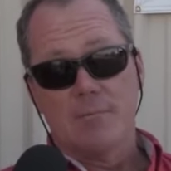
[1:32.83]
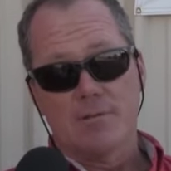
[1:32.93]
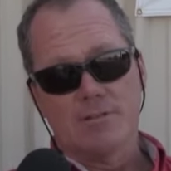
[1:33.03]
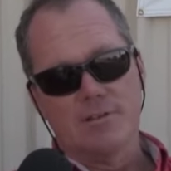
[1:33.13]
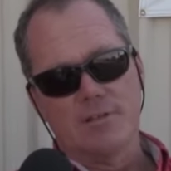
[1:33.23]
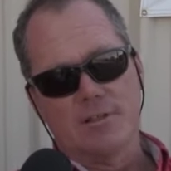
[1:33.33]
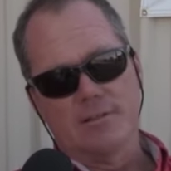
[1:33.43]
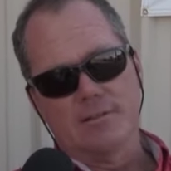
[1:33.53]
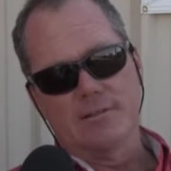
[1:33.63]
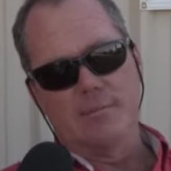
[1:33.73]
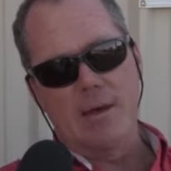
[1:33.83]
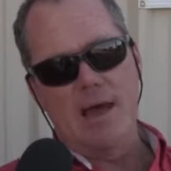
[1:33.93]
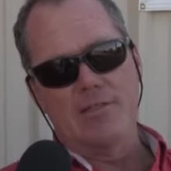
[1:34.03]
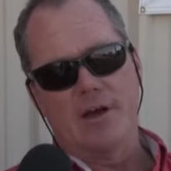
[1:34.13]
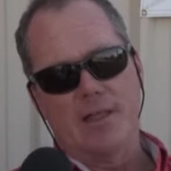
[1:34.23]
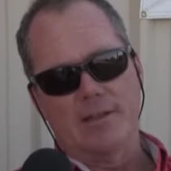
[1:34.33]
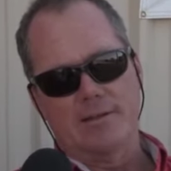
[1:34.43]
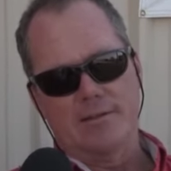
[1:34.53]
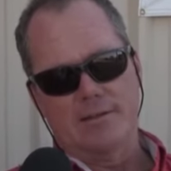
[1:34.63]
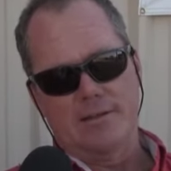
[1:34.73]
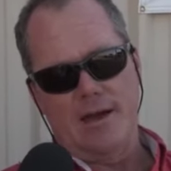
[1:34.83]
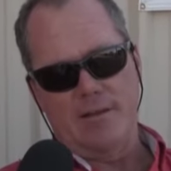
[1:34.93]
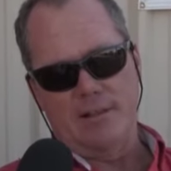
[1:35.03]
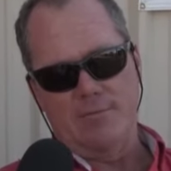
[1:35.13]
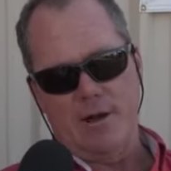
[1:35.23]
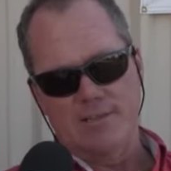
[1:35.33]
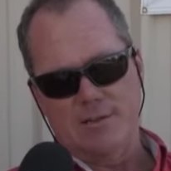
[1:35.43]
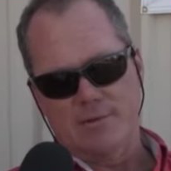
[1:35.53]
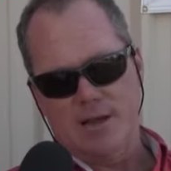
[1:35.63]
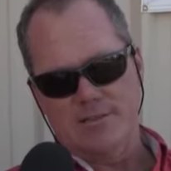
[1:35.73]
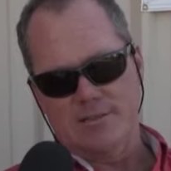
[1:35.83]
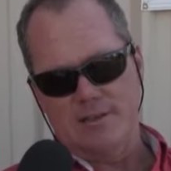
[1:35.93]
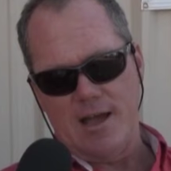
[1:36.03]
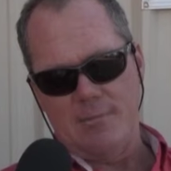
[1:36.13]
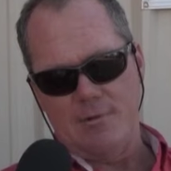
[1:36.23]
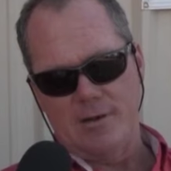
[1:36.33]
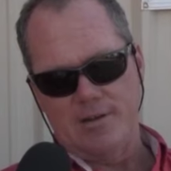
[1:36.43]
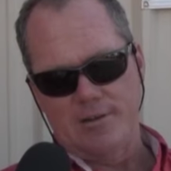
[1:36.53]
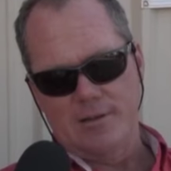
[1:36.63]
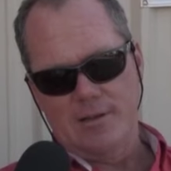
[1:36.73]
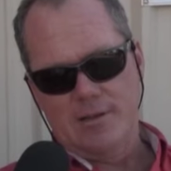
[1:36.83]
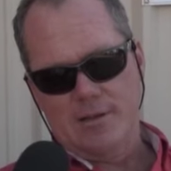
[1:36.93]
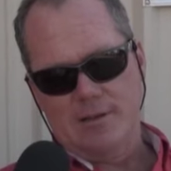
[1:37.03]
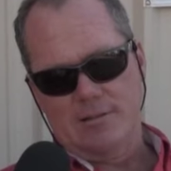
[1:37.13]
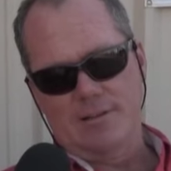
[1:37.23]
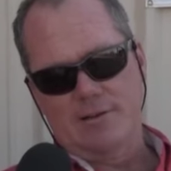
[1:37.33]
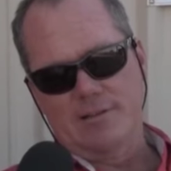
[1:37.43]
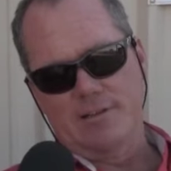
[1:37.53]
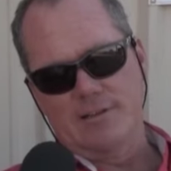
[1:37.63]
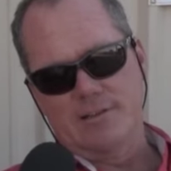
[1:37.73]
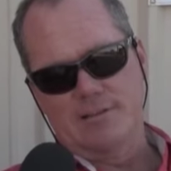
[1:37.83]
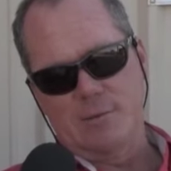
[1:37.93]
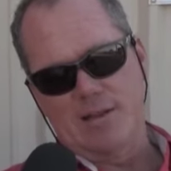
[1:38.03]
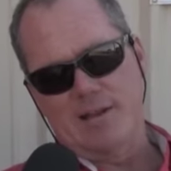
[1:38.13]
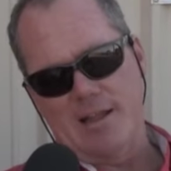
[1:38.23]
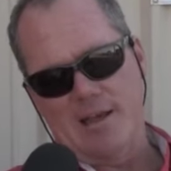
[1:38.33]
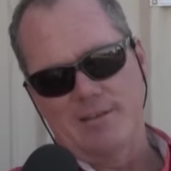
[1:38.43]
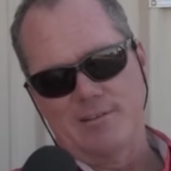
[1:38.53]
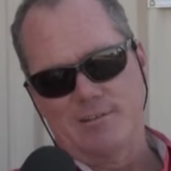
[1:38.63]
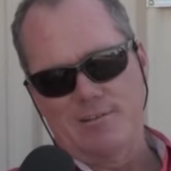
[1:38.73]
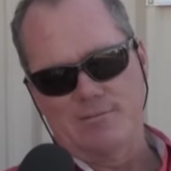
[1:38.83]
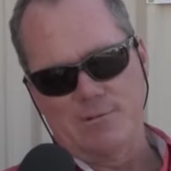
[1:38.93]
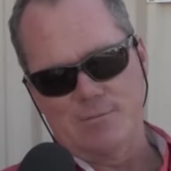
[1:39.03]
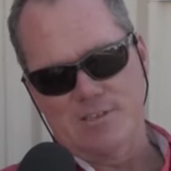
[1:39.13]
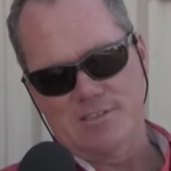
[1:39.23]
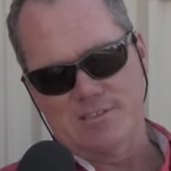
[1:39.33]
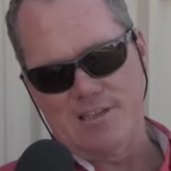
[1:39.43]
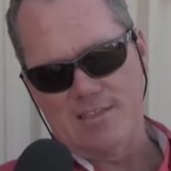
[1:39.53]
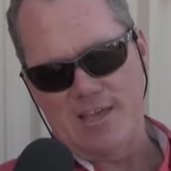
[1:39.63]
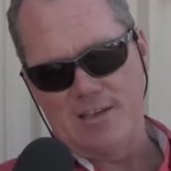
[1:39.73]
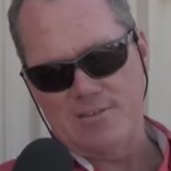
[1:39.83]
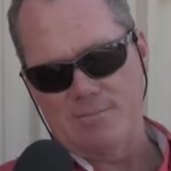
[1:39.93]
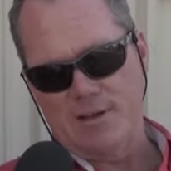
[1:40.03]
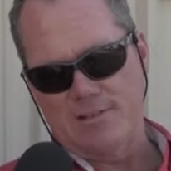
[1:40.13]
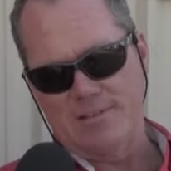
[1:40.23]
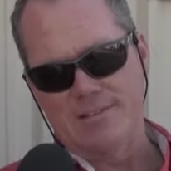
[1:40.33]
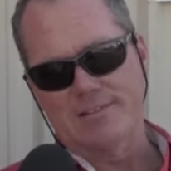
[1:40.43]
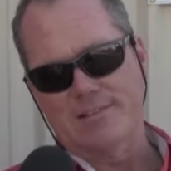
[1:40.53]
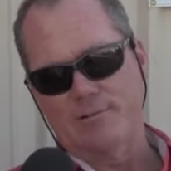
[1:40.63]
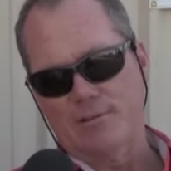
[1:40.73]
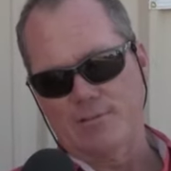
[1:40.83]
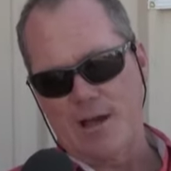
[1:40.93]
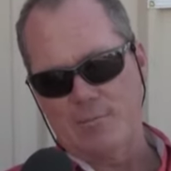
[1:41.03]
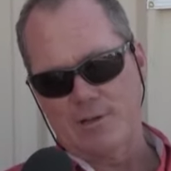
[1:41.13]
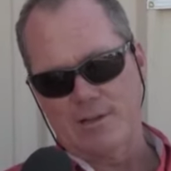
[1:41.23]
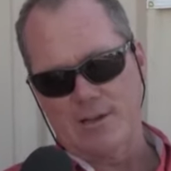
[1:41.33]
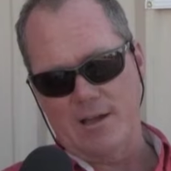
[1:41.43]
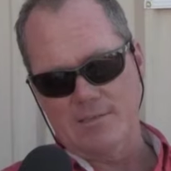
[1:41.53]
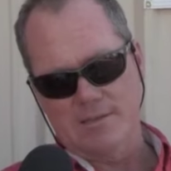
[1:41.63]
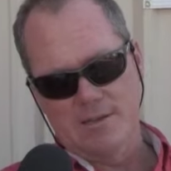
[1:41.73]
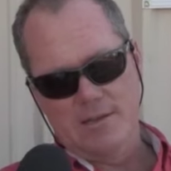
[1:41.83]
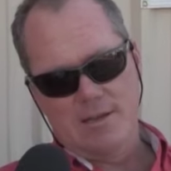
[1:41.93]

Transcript: But if you do the, the math on it, it not only winds up costing the operator literally, depending on how you do it, from six to ten thousand bucks easily worth of operating costs.